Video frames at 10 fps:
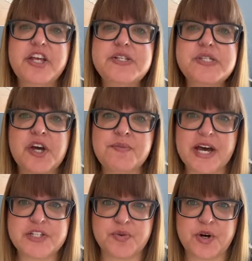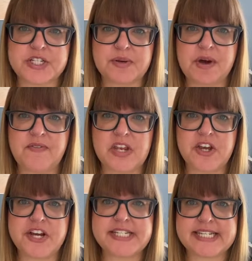you so much for watching my
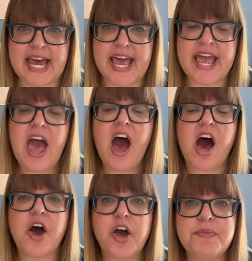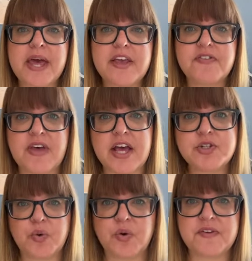video today. I hope that you
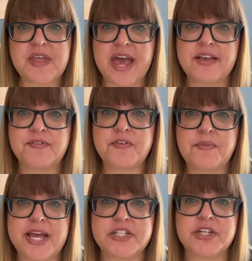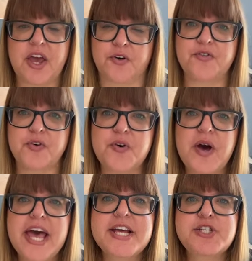found all of that information
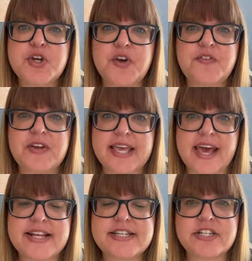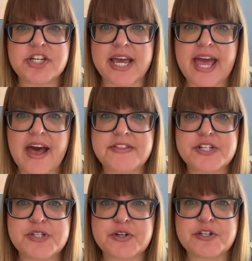helpful. Don't forget to check out the
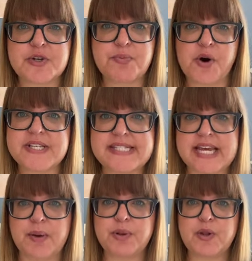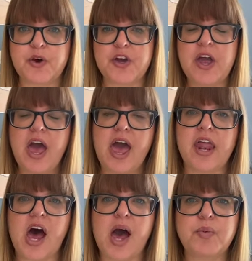description box down below,
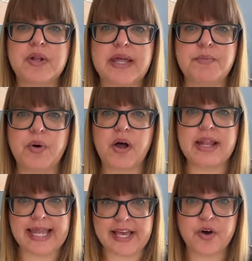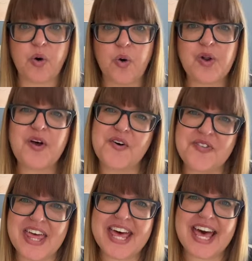and I will link all
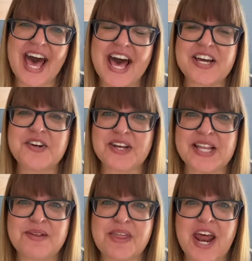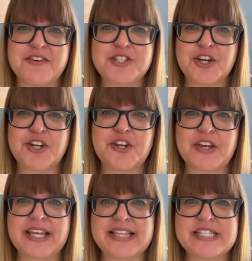of the curriculum that I've shown
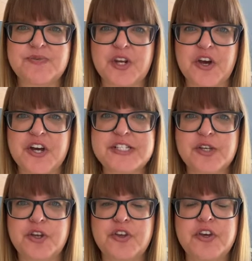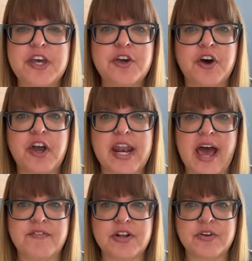you in this video, so you can go and
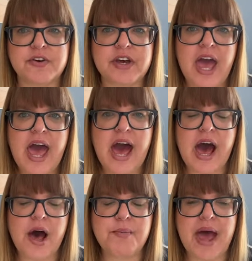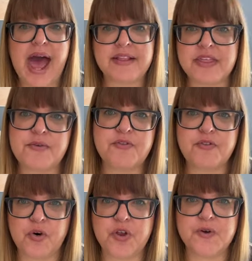have a look at them
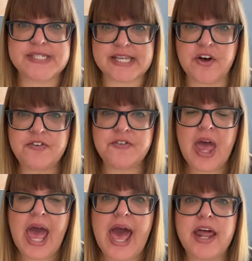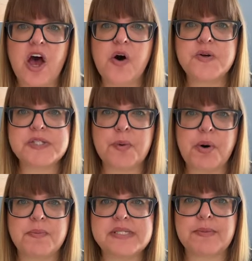for yourself. And I'll also
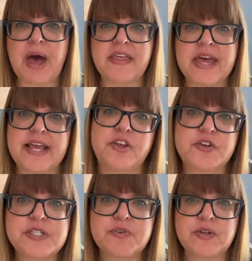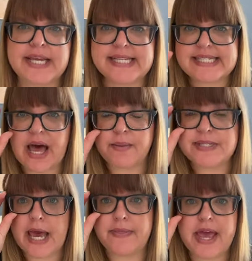pop some other useful links
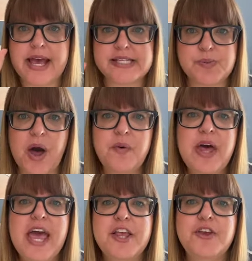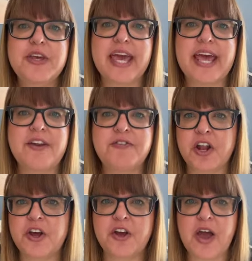down there as well. You can
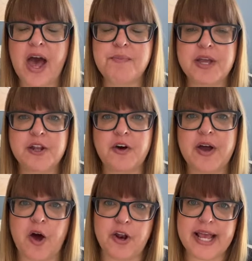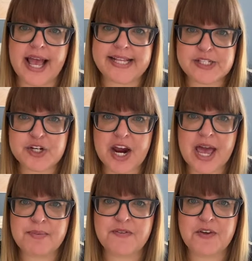follow me along on
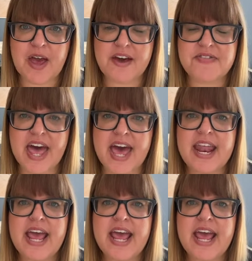Instagram if you have that.